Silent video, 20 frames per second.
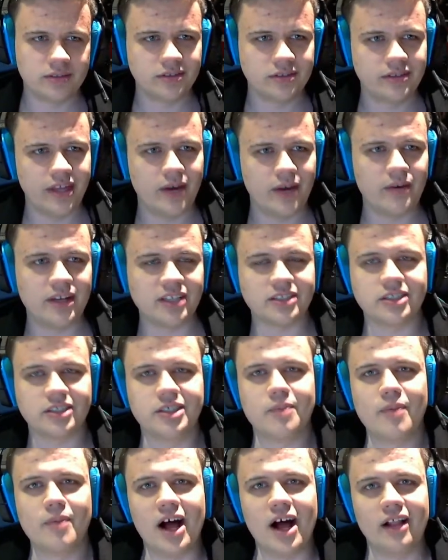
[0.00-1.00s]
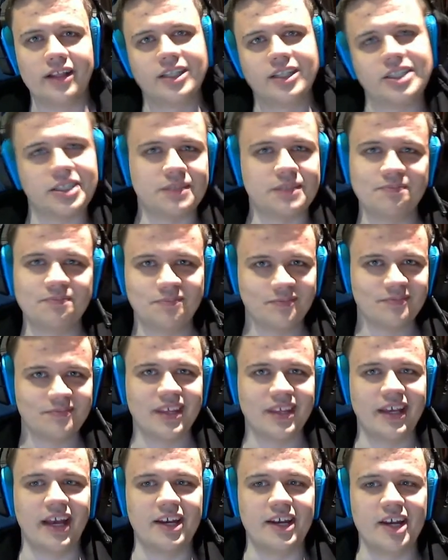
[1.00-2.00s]
There it is, Demolish
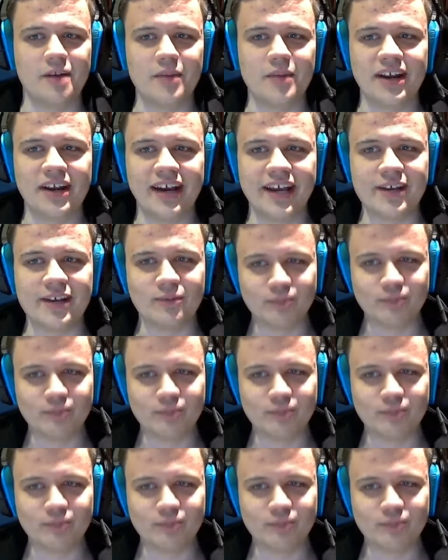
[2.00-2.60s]
at number 9.